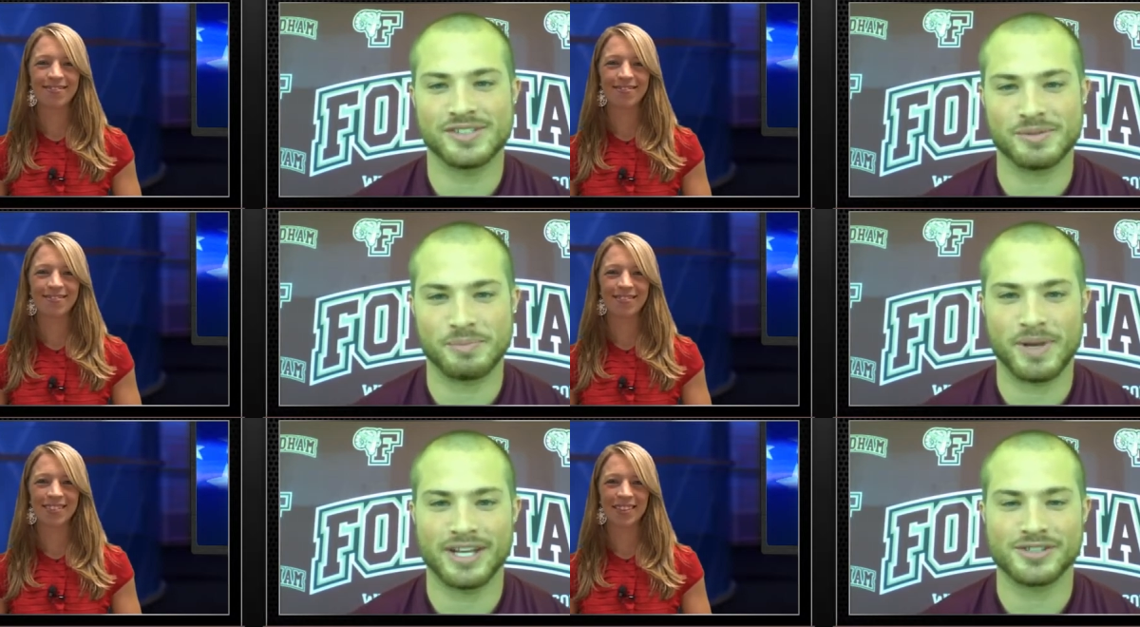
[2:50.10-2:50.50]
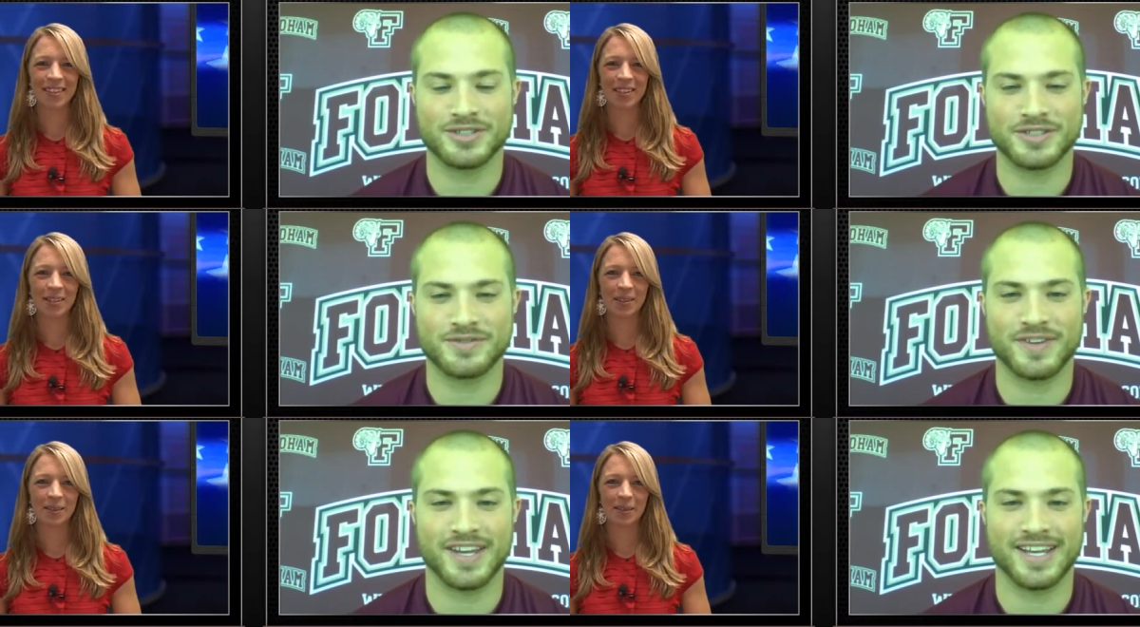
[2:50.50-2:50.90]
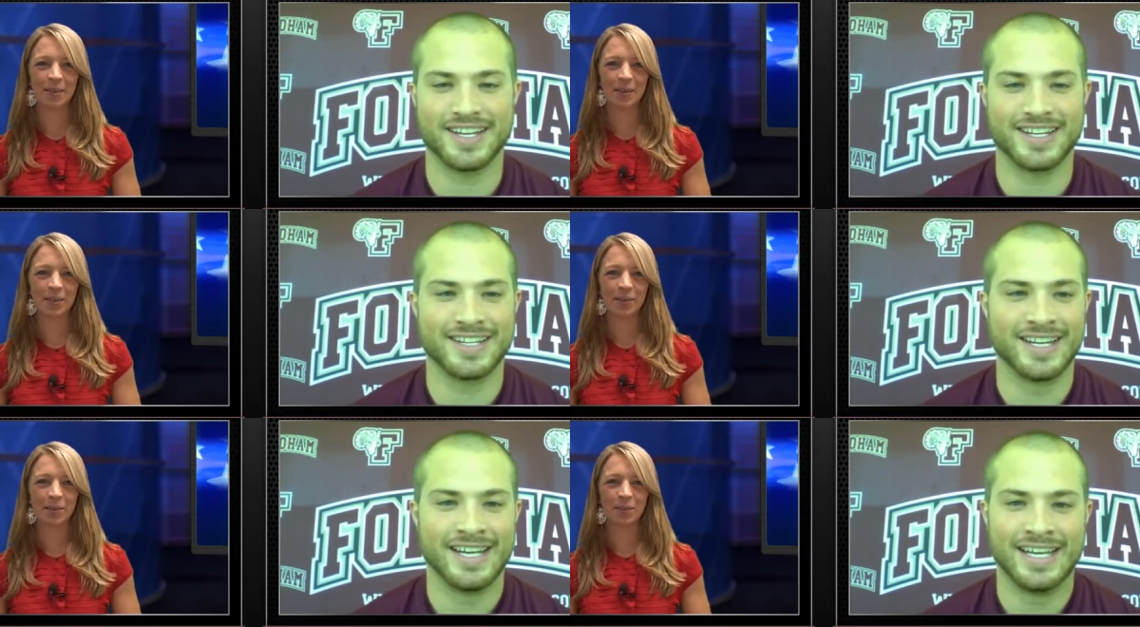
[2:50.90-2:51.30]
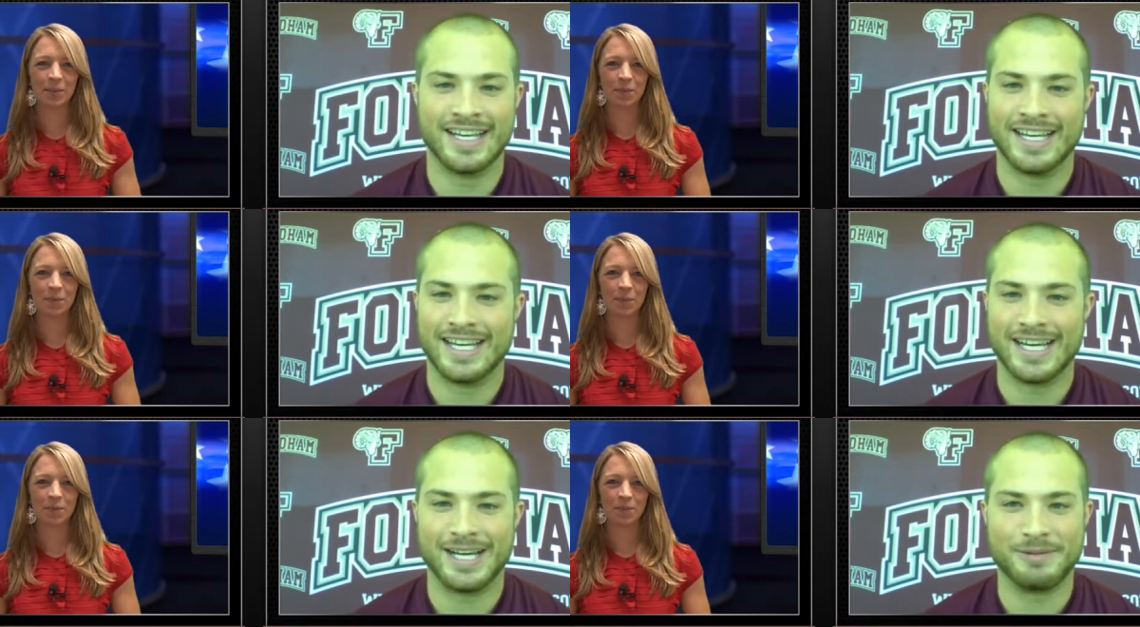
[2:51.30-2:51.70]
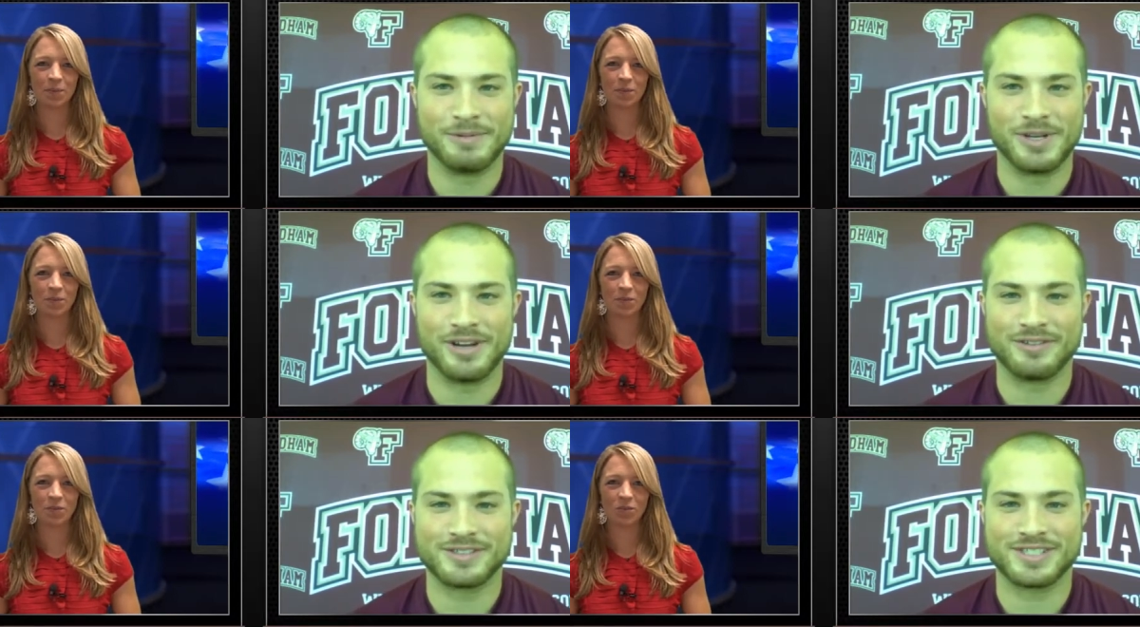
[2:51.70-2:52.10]
Speaker 1: a Patriots fan. And um,
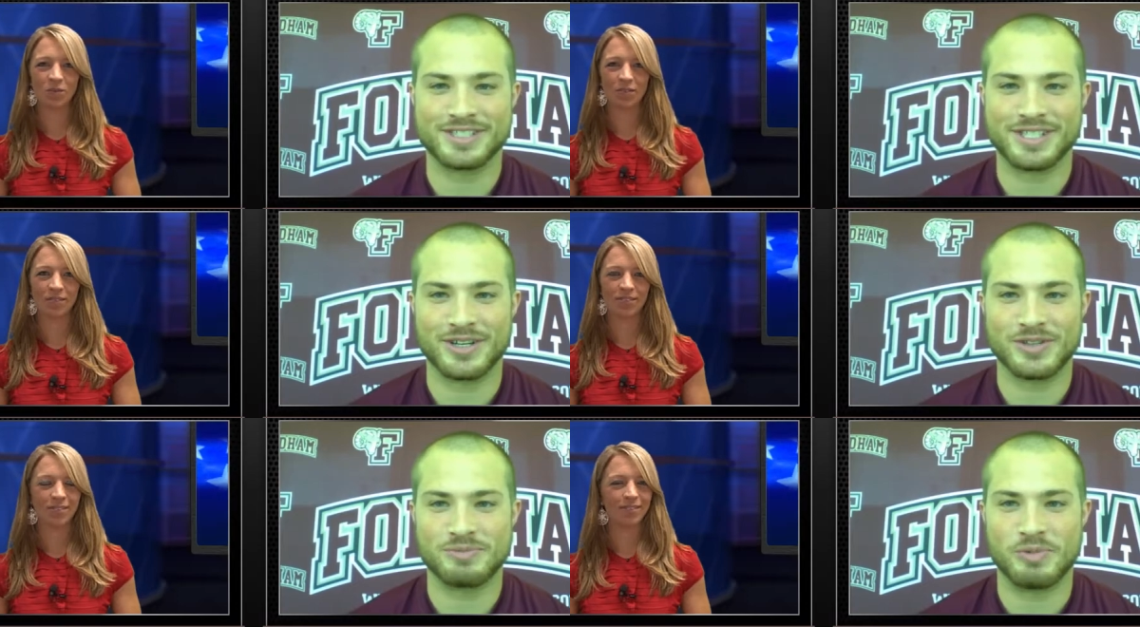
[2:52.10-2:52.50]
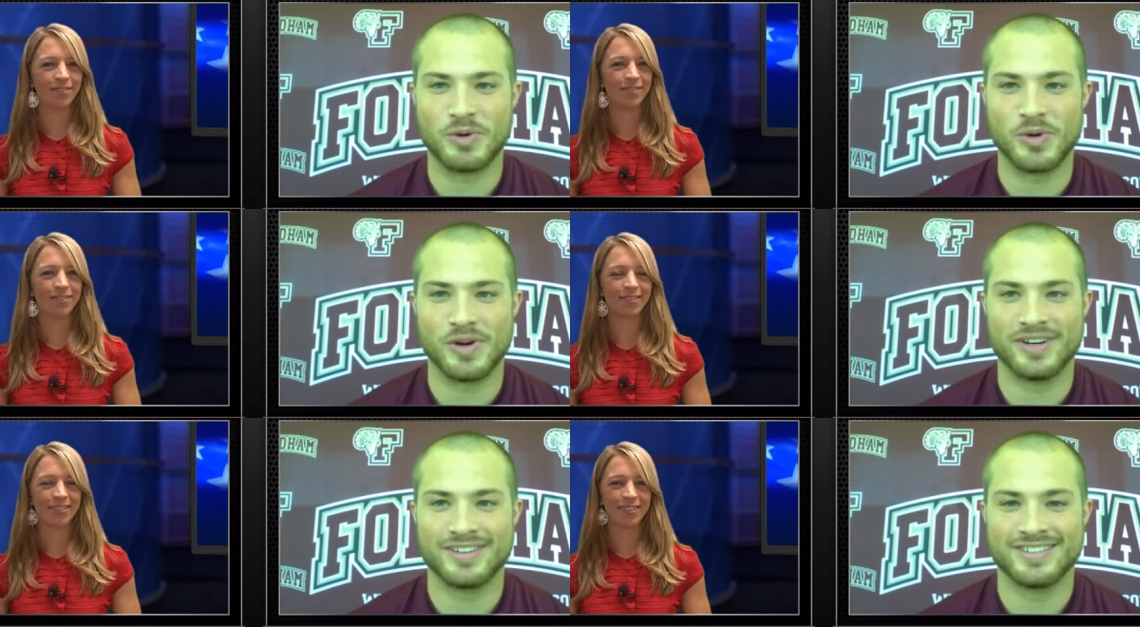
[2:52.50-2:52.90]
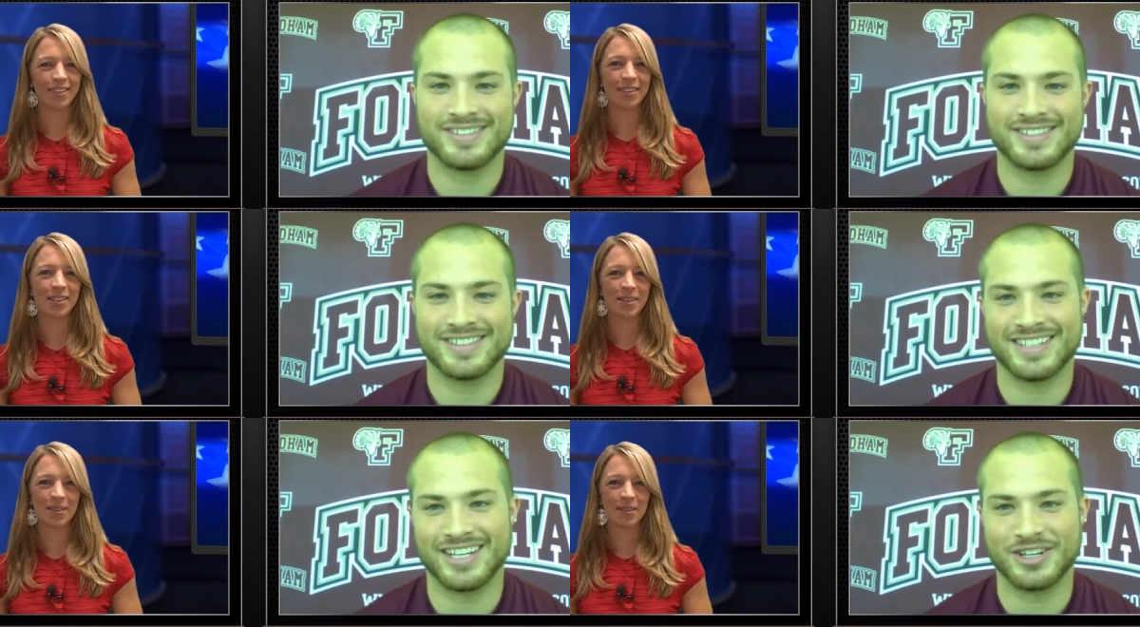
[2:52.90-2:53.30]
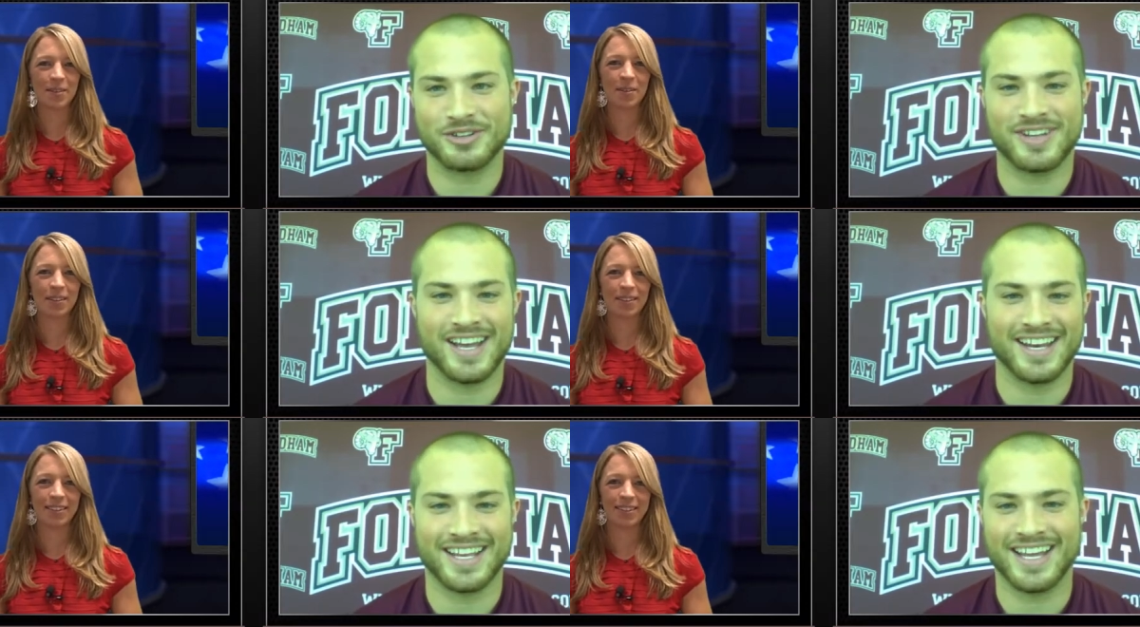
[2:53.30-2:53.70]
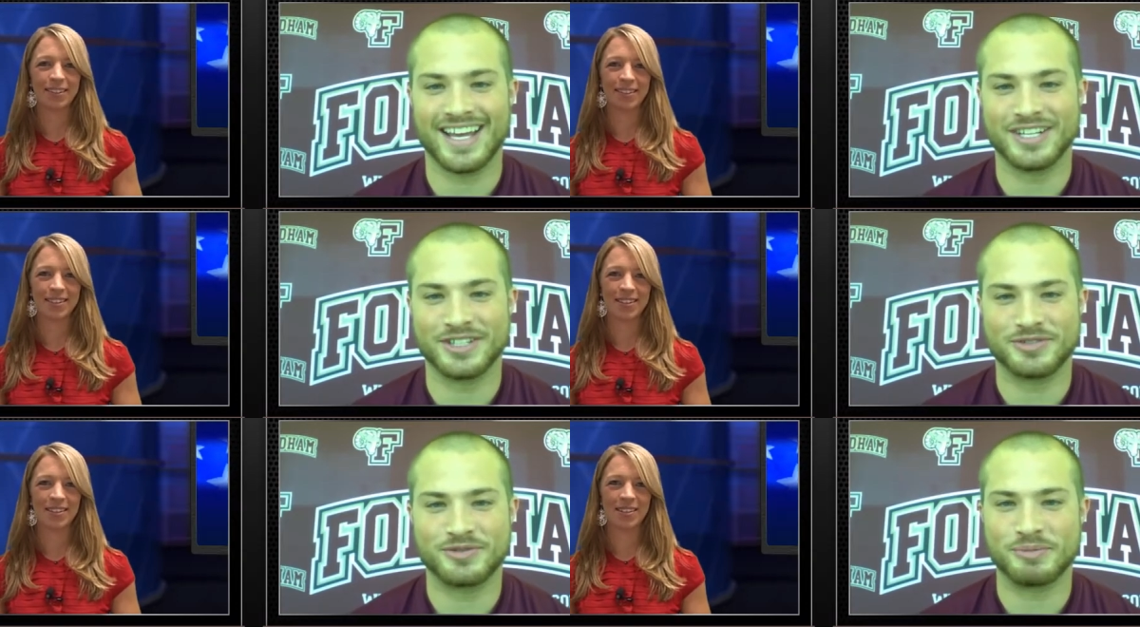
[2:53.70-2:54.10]
you know, ever since I was born, you know, kind of
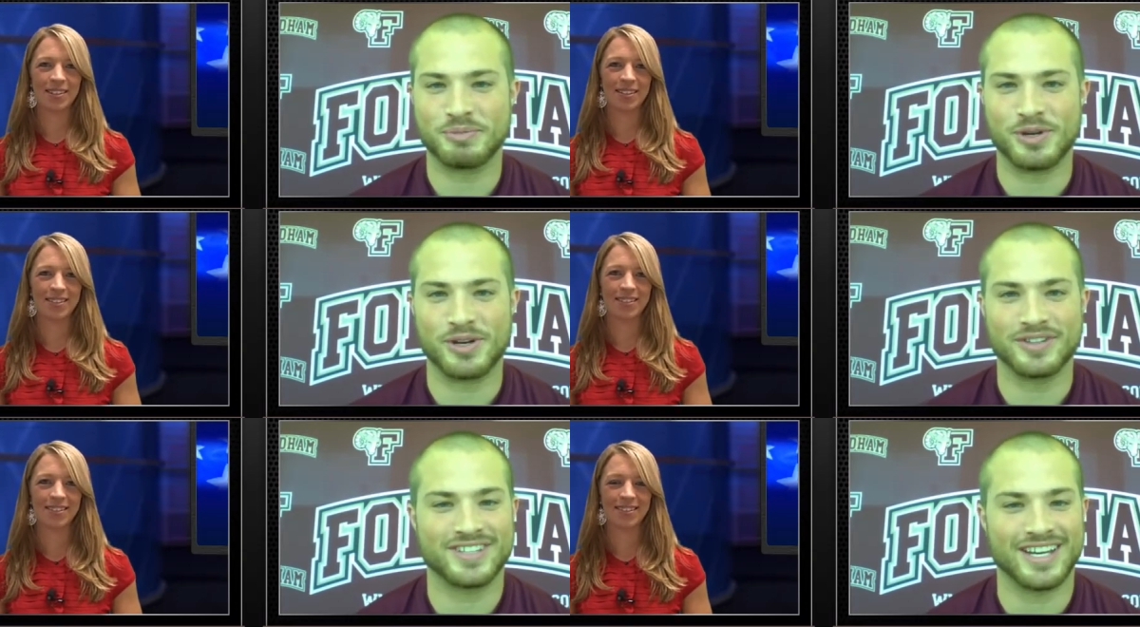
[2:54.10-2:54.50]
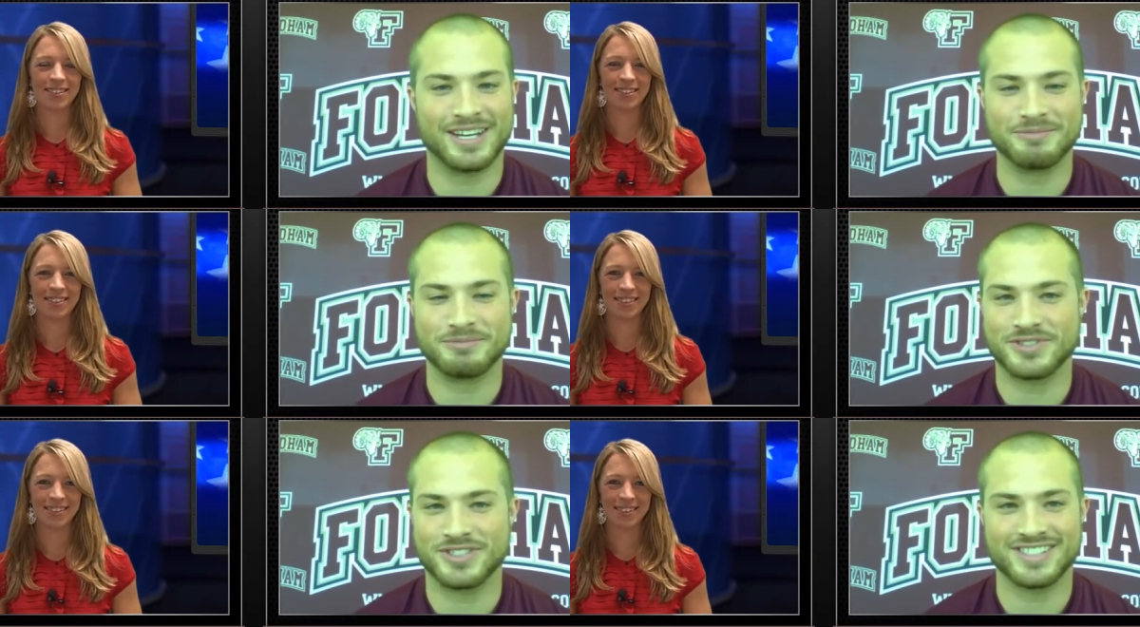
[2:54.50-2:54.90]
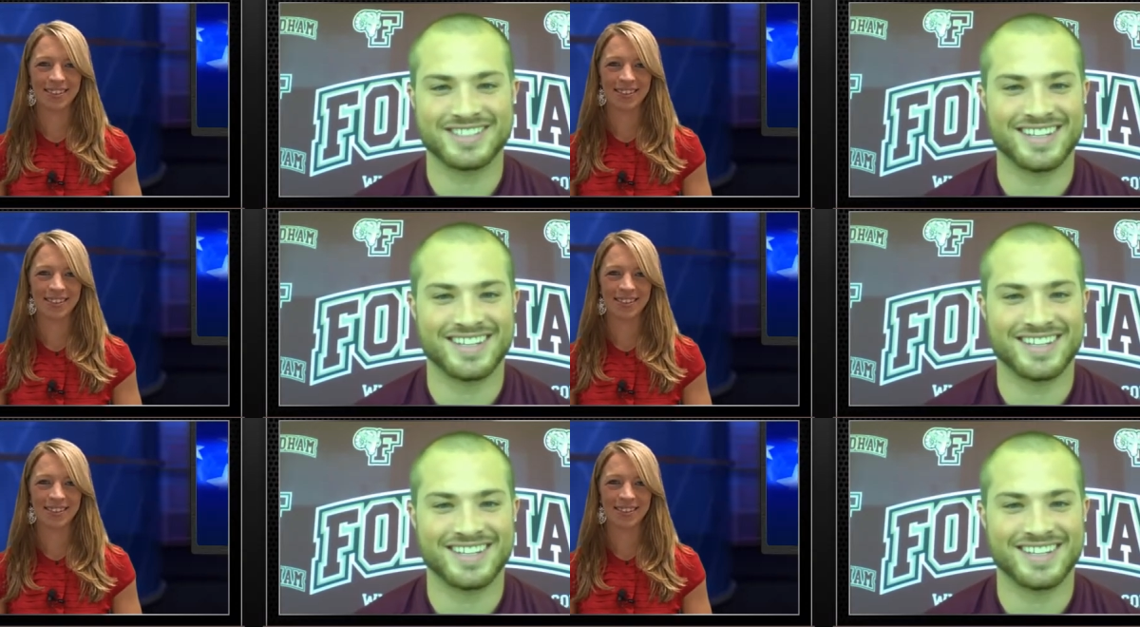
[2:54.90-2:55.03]
got into football. Tom's just